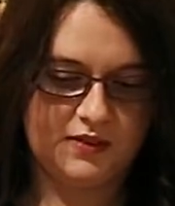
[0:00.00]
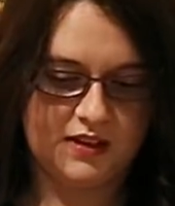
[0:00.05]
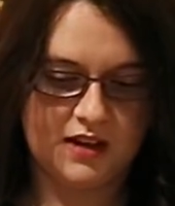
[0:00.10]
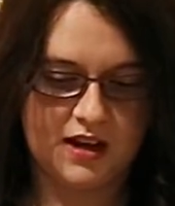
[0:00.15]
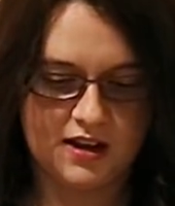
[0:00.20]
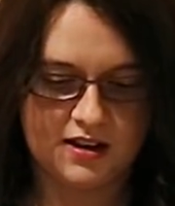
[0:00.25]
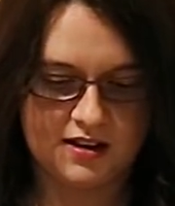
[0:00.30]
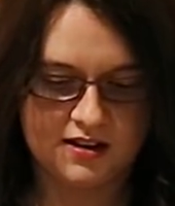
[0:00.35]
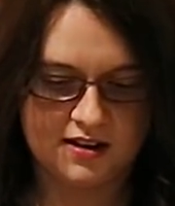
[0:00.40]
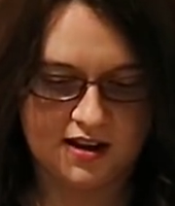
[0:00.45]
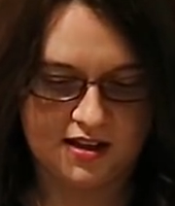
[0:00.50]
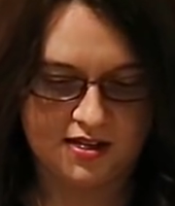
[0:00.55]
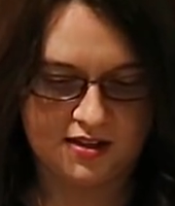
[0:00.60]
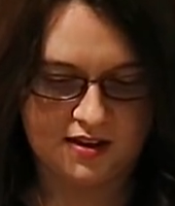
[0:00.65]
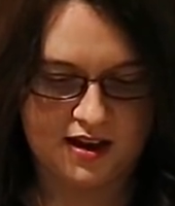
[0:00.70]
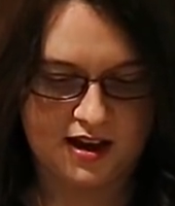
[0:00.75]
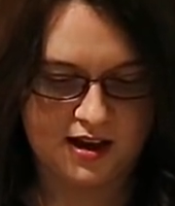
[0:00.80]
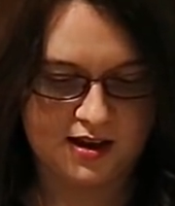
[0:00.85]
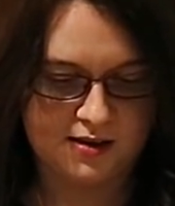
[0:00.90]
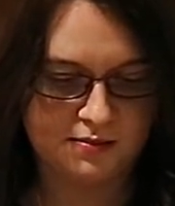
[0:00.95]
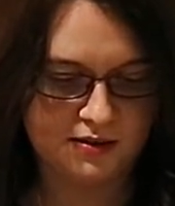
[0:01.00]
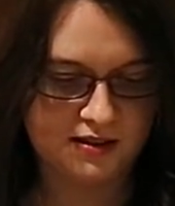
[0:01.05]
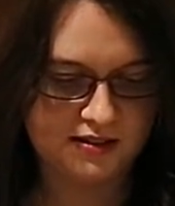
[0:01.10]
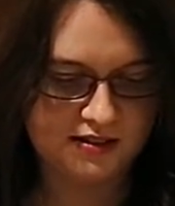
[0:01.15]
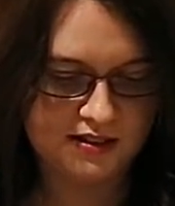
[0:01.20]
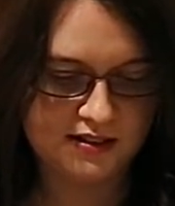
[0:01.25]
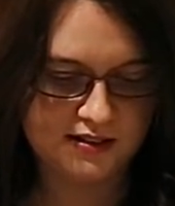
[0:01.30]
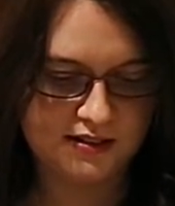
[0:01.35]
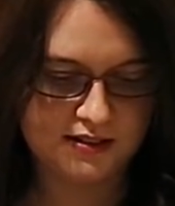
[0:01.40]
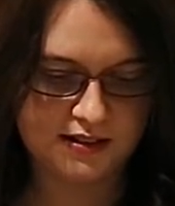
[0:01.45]
Another
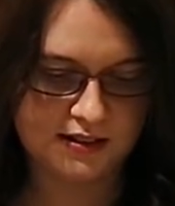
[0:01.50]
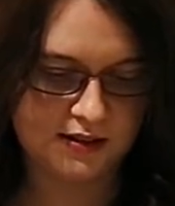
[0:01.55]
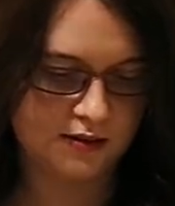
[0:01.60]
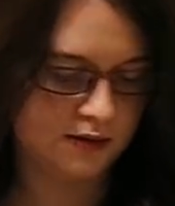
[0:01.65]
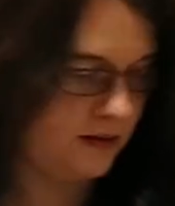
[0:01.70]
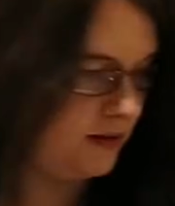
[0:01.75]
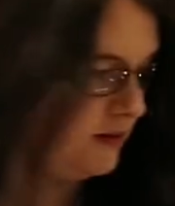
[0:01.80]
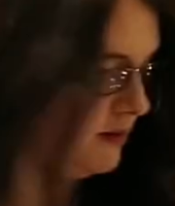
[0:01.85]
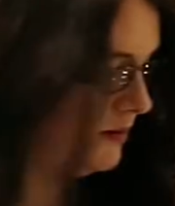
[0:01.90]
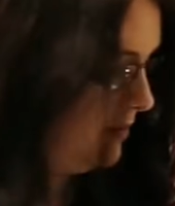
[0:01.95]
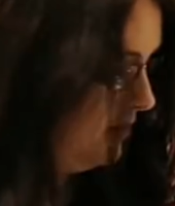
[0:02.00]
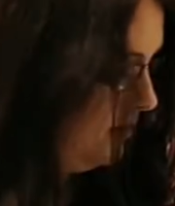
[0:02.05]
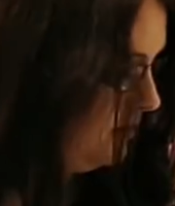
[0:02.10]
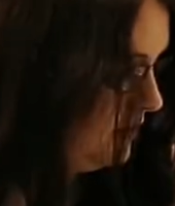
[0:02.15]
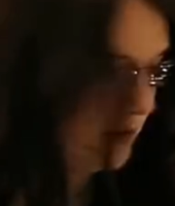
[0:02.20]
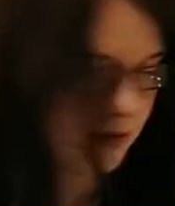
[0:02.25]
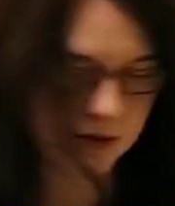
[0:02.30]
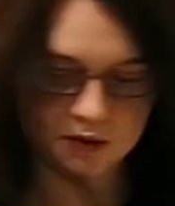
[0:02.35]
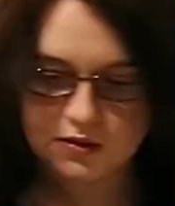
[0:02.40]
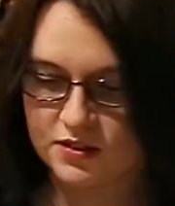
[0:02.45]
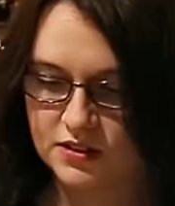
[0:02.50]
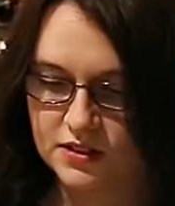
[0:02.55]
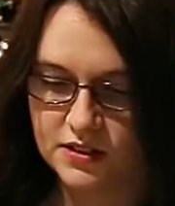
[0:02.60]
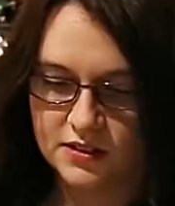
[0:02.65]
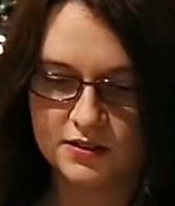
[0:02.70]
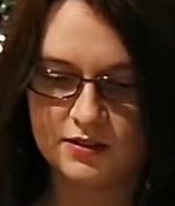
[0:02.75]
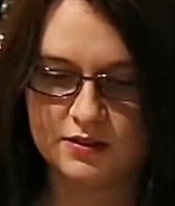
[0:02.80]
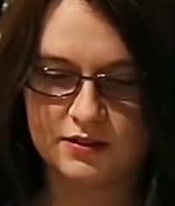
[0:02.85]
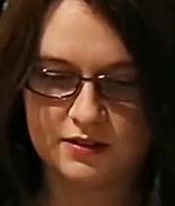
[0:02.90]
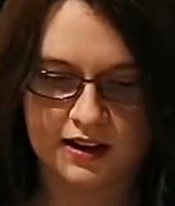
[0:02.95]
Amazon. I was gonna
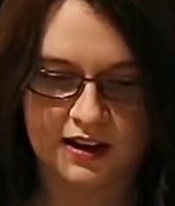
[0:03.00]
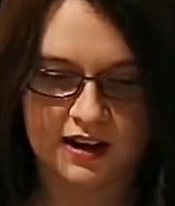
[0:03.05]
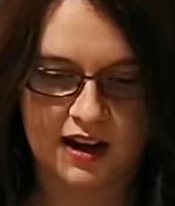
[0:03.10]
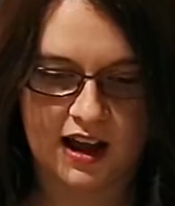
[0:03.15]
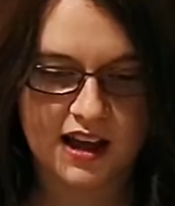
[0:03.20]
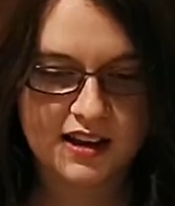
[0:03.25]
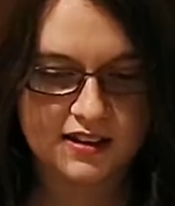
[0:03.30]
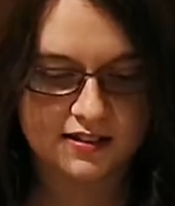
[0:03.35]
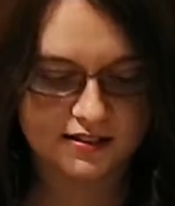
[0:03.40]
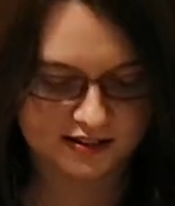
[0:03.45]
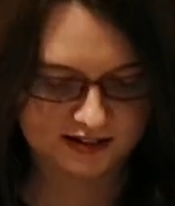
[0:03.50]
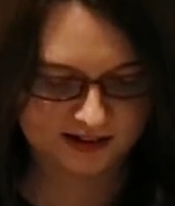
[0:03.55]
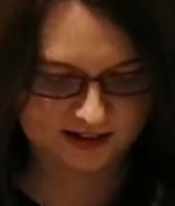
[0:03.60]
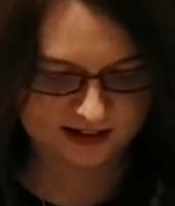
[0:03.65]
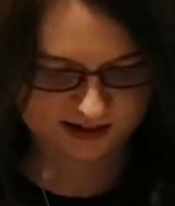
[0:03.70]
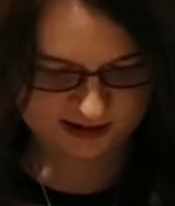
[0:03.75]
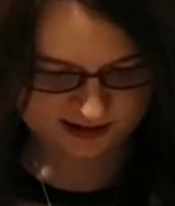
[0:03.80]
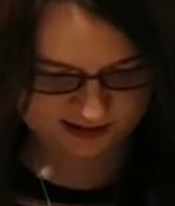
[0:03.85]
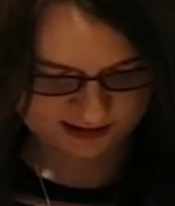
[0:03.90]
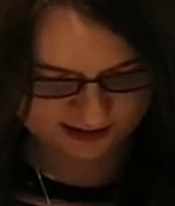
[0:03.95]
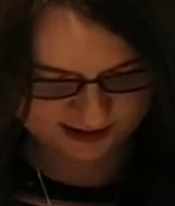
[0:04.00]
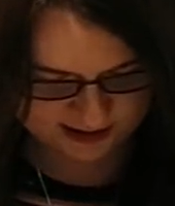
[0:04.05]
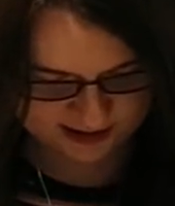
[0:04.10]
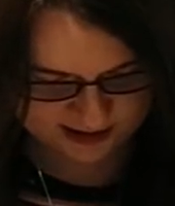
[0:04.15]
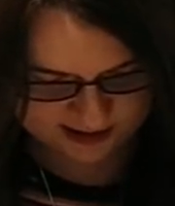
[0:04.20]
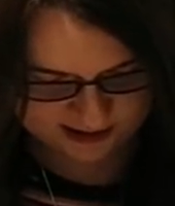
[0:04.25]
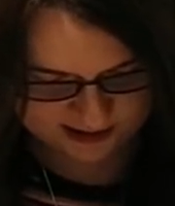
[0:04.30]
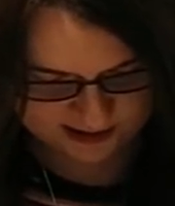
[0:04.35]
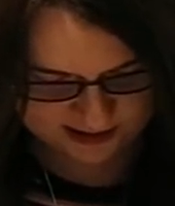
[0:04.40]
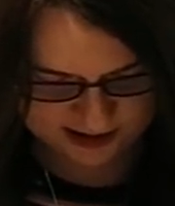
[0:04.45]
do secondhand. Oh, I'll do that
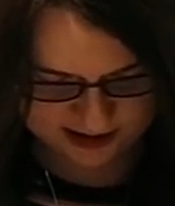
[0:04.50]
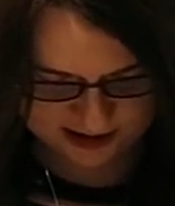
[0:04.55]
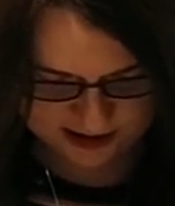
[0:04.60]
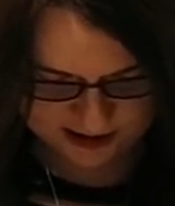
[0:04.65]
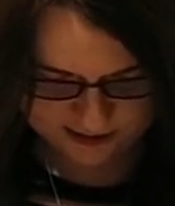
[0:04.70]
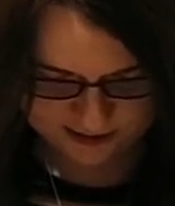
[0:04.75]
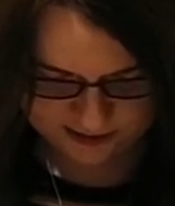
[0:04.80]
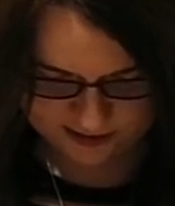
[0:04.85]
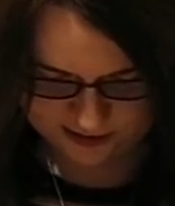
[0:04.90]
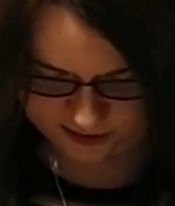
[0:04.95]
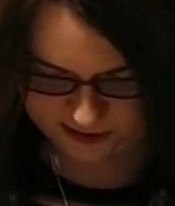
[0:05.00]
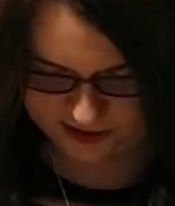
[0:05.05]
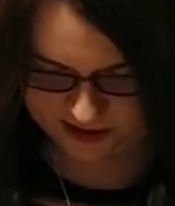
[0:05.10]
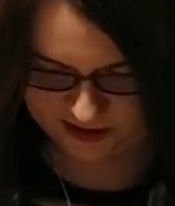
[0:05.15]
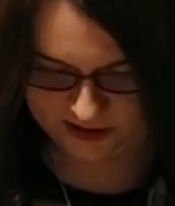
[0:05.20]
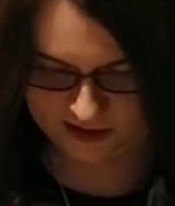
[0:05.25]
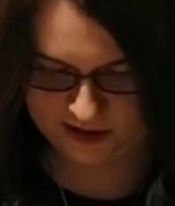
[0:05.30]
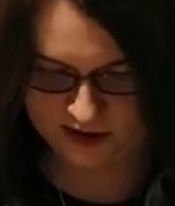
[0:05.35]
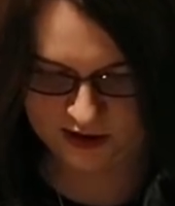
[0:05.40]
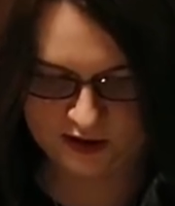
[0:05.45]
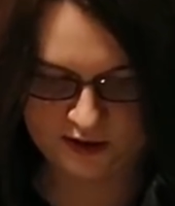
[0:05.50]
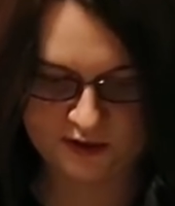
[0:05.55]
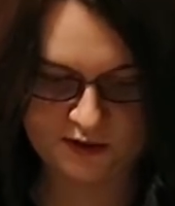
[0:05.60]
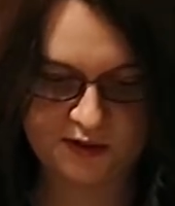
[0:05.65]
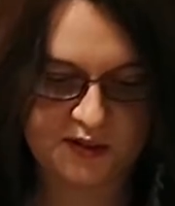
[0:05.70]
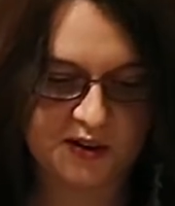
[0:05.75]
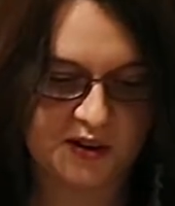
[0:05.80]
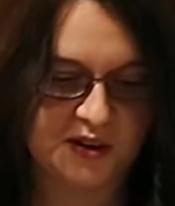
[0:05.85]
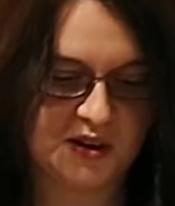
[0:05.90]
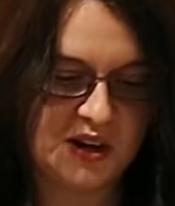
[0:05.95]
next. What have we got?
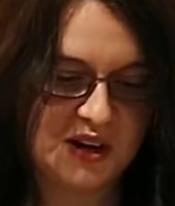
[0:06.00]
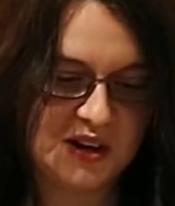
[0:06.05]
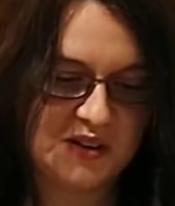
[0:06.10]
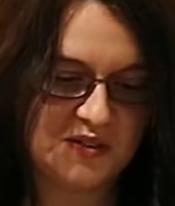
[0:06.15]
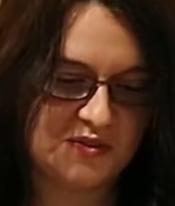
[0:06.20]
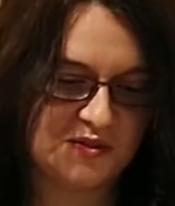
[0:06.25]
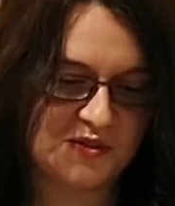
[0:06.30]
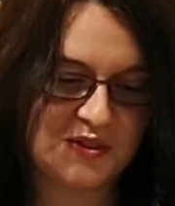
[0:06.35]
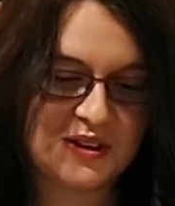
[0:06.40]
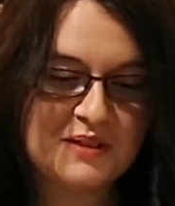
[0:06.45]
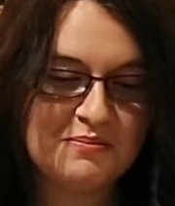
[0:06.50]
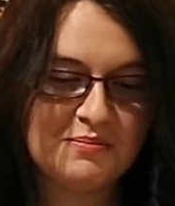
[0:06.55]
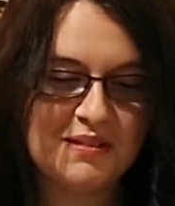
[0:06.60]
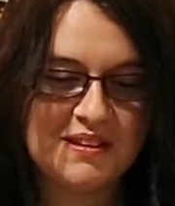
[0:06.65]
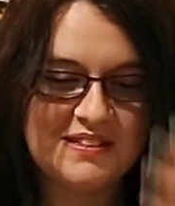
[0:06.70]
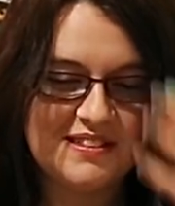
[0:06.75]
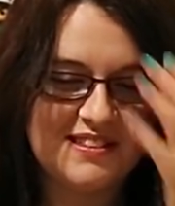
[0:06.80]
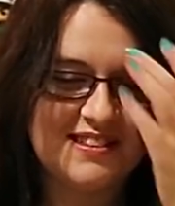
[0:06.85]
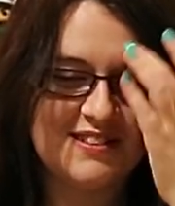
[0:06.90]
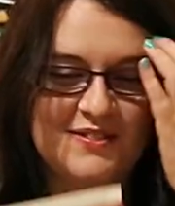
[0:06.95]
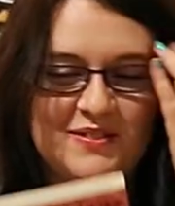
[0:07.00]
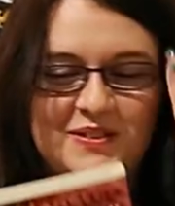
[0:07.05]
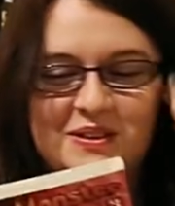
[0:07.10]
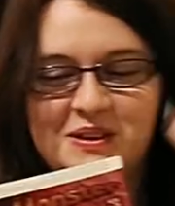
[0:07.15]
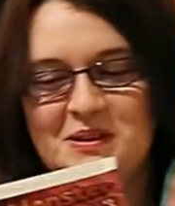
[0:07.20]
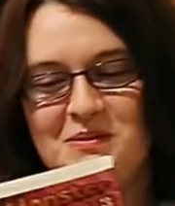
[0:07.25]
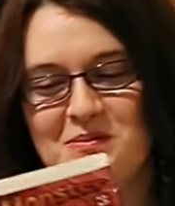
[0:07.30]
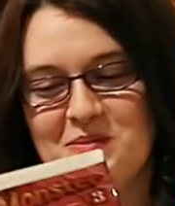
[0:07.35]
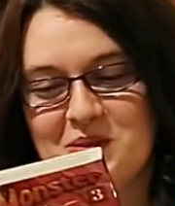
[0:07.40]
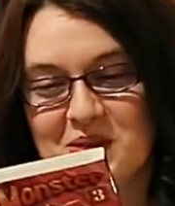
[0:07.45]
We've got Monster
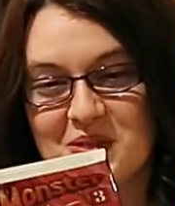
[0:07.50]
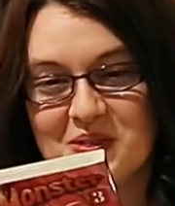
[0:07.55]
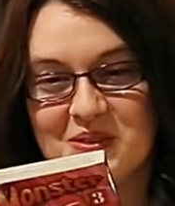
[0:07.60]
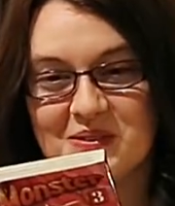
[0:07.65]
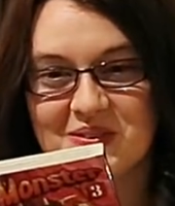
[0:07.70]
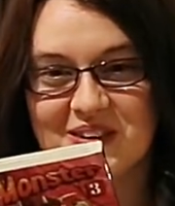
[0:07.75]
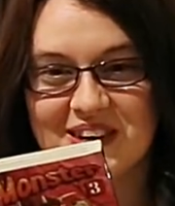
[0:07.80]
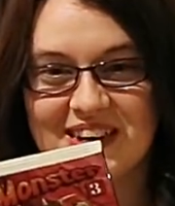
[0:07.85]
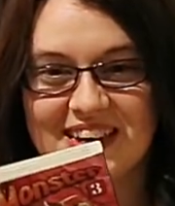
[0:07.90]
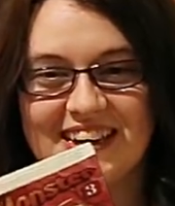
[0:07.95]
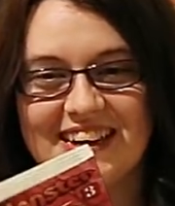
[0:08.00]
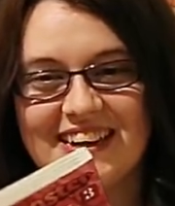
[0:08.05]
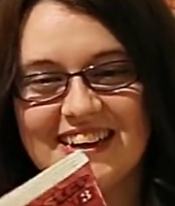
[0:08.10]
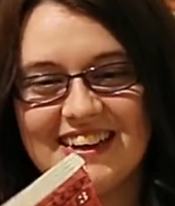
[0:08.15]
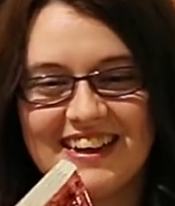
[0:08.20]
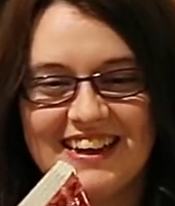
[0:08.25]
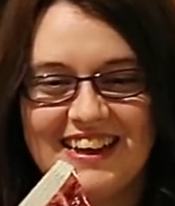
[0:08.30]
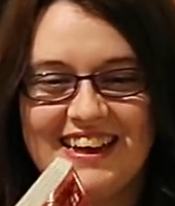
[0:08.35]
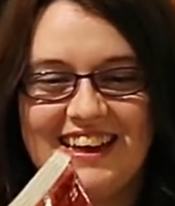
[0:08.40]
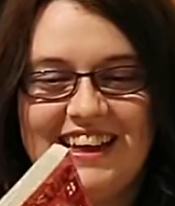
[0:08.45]
Volume 3.